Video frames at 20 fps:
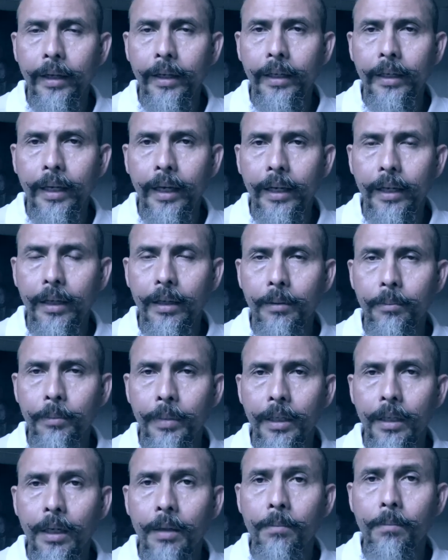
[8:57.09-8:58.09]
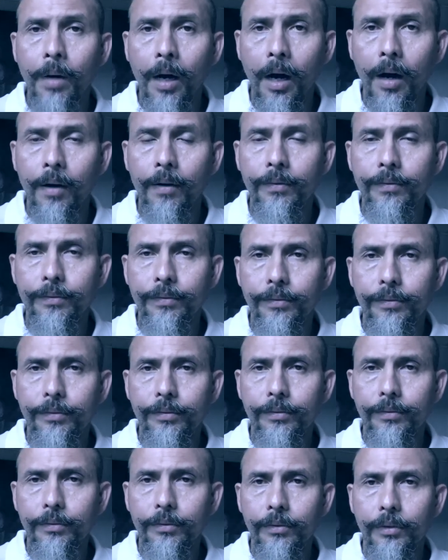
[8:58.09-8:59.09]
It cannot be above
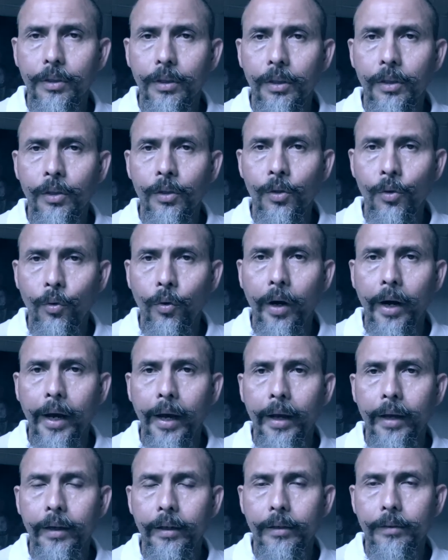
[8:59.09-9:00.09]
your head.